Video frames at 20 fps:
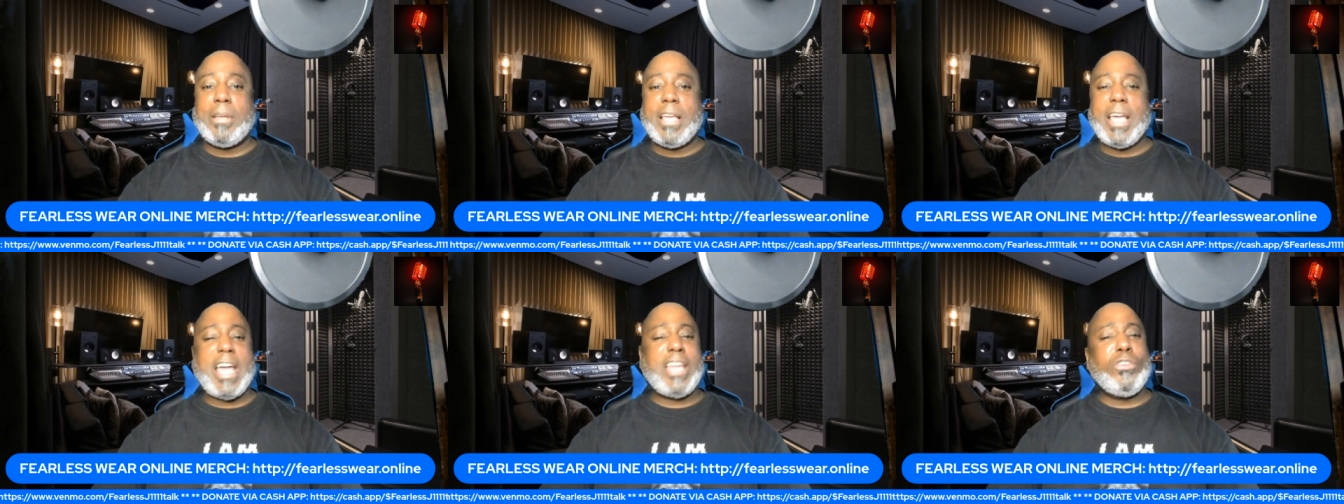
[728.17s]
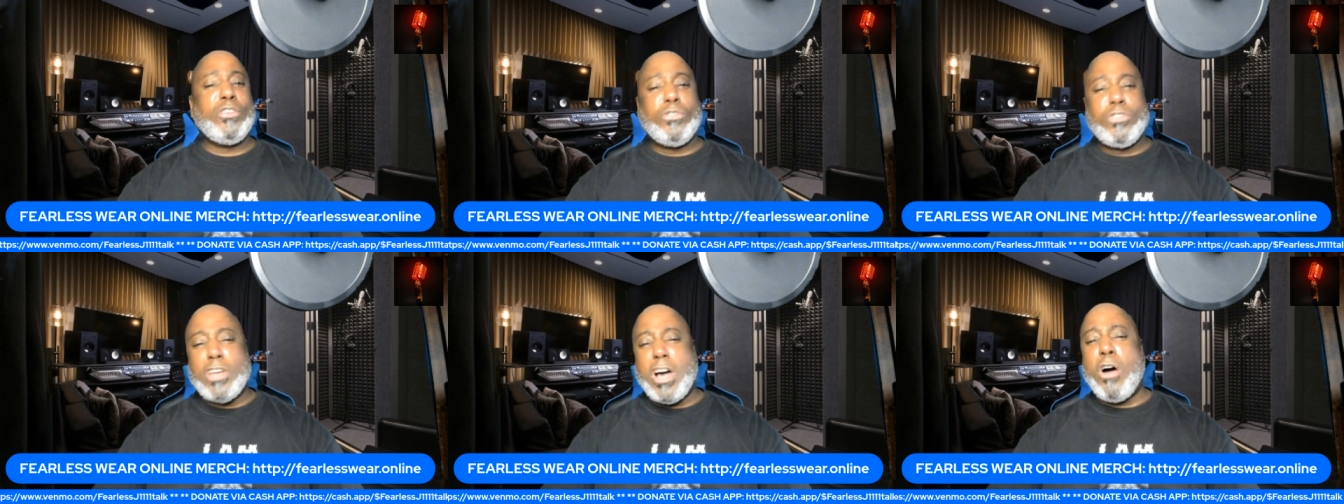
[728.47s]
and
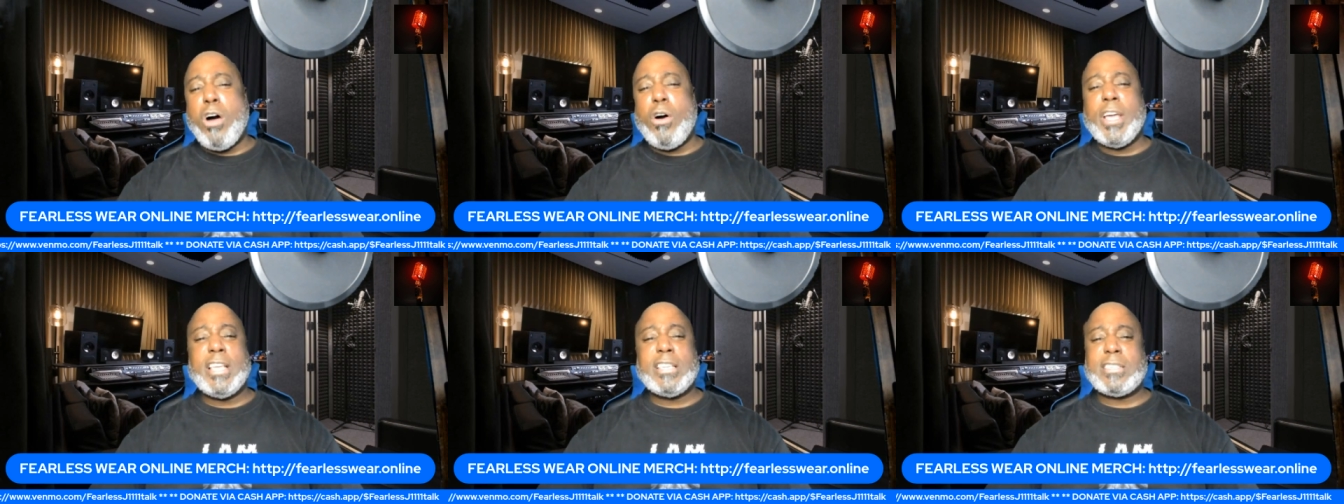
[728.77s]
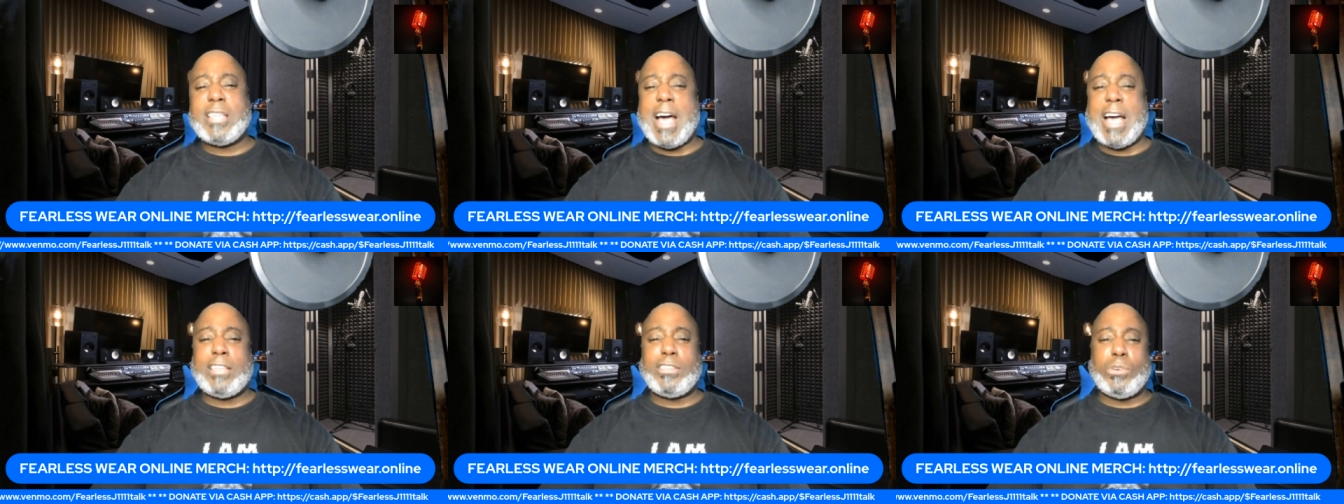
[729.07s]
you know
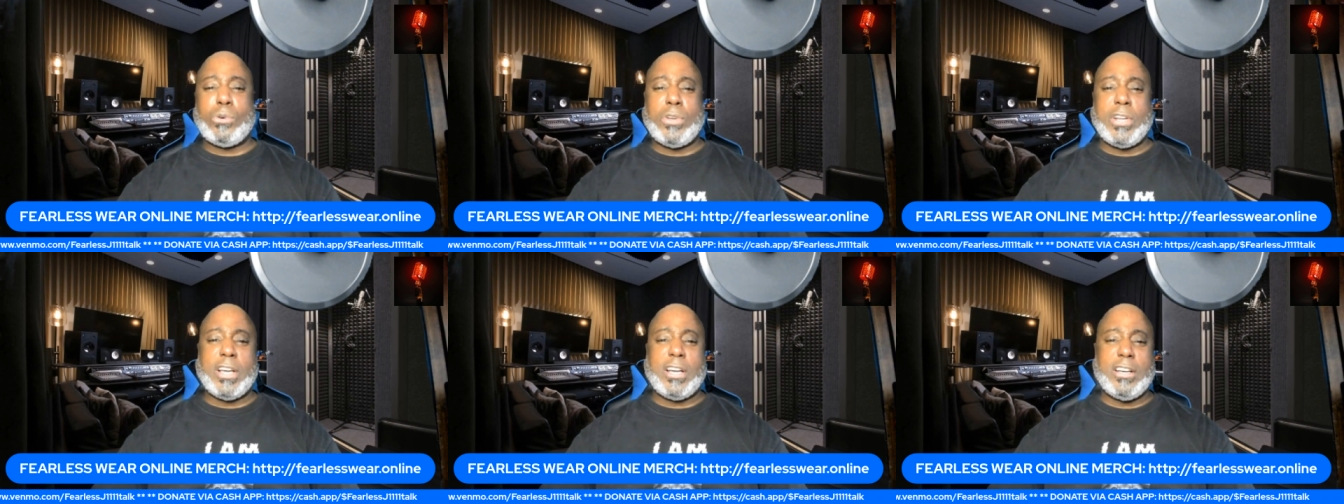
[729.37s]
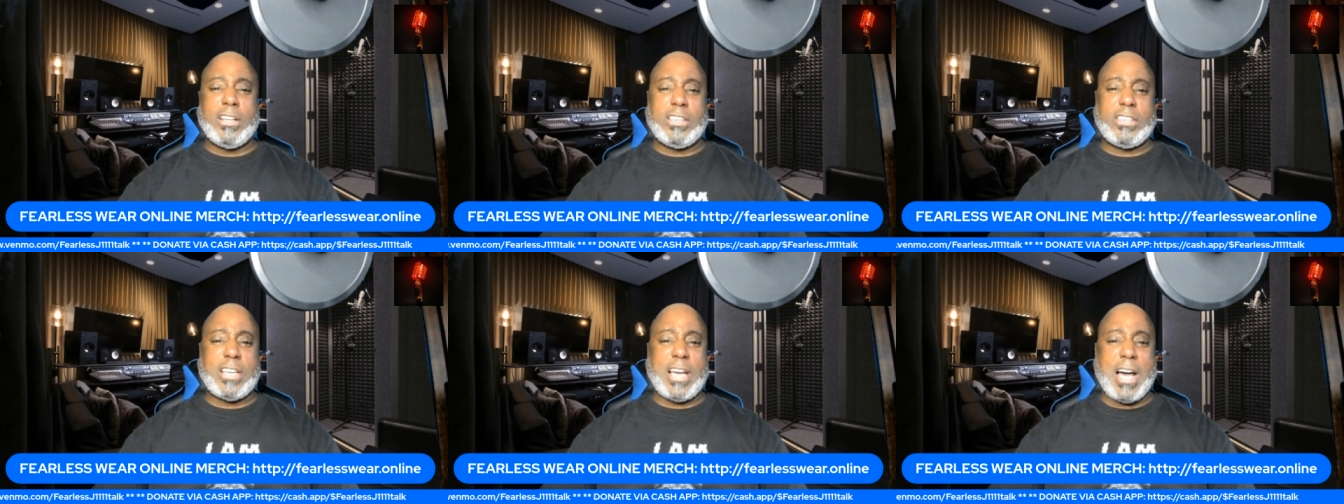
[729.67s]
he's not doing a
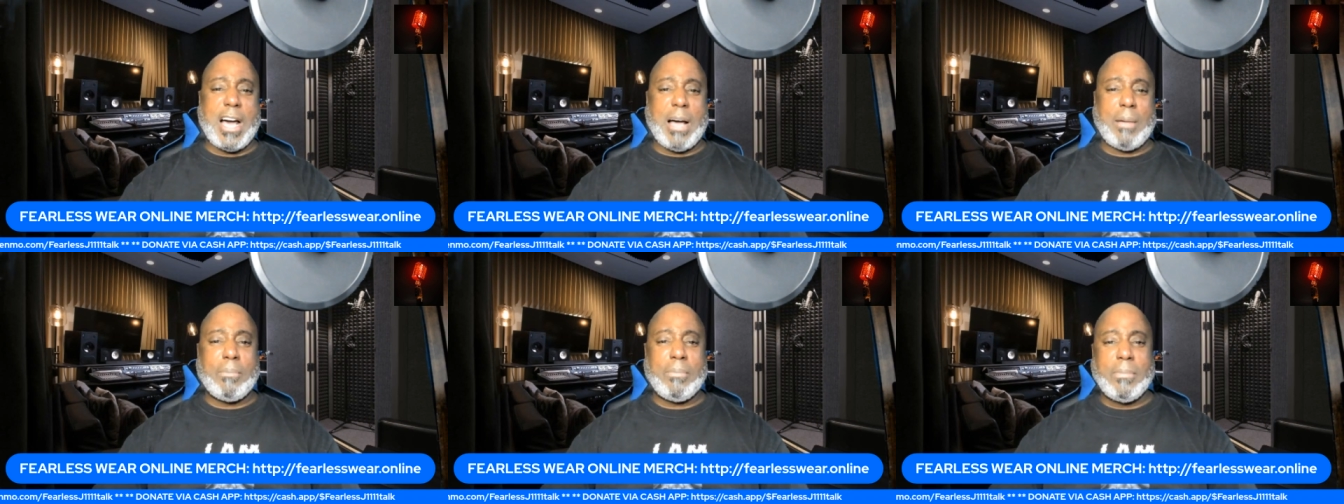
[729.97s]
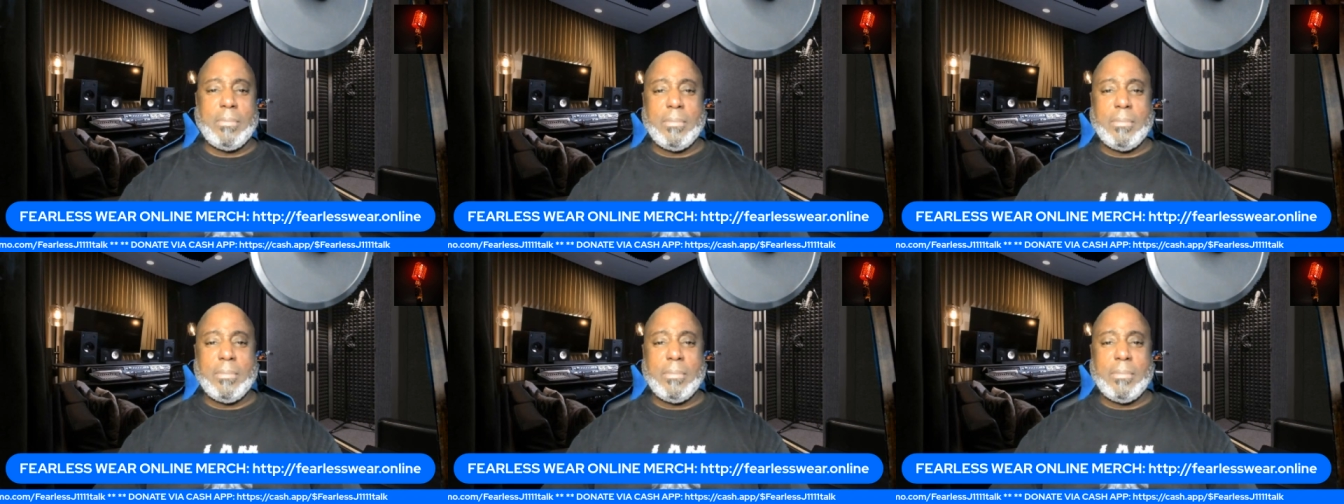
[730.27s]
good job.